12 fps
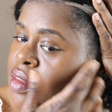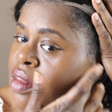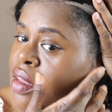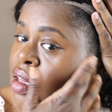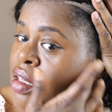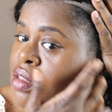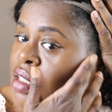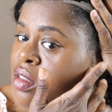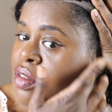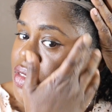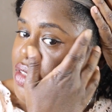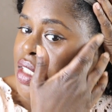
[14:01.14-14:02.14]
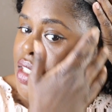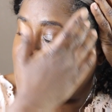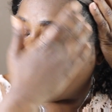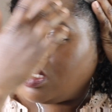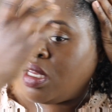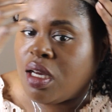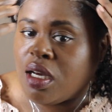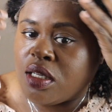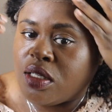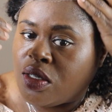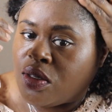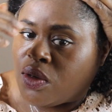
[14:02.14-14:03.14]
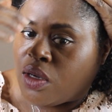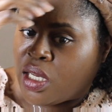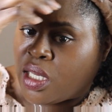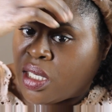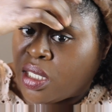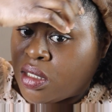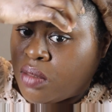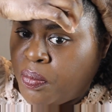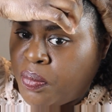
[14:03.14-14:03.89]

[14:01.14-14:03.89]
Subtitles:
No, I don't think I know I